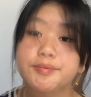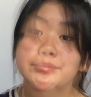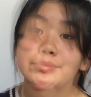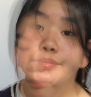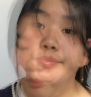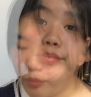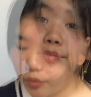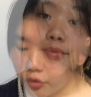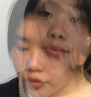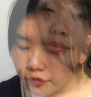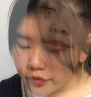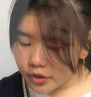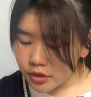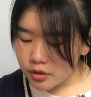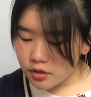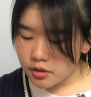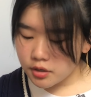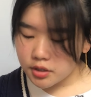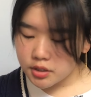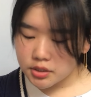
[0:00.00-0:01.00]
Moving
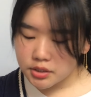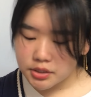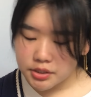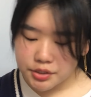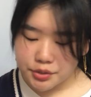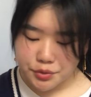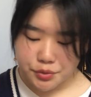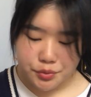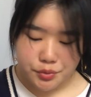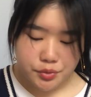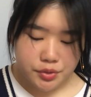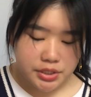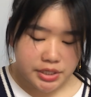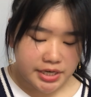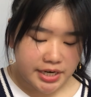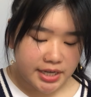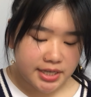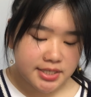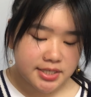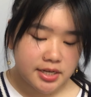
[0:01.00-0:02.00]
on to the
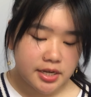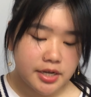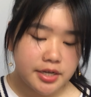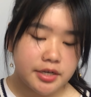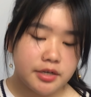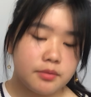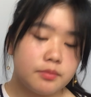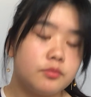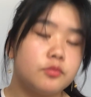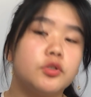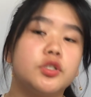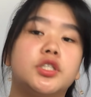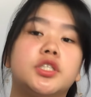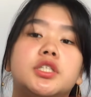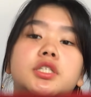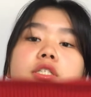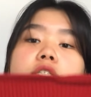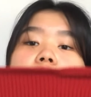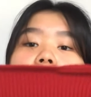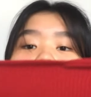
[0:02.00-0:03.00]
next item, which
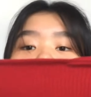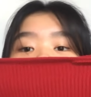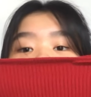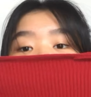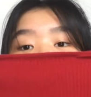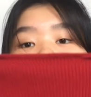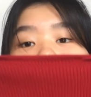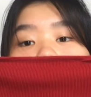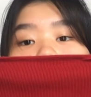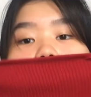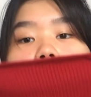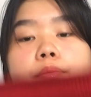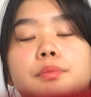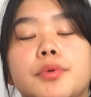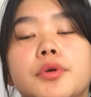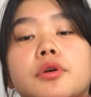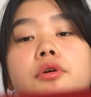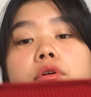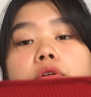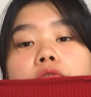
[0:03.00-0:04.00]
is this
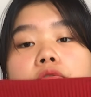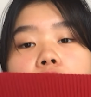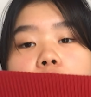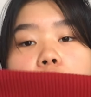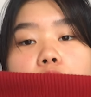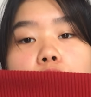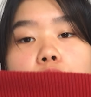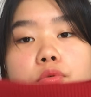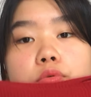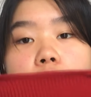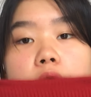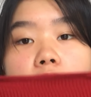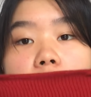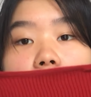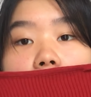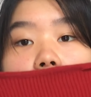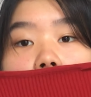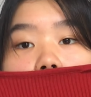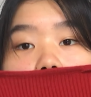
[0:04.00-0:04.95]
beautiful red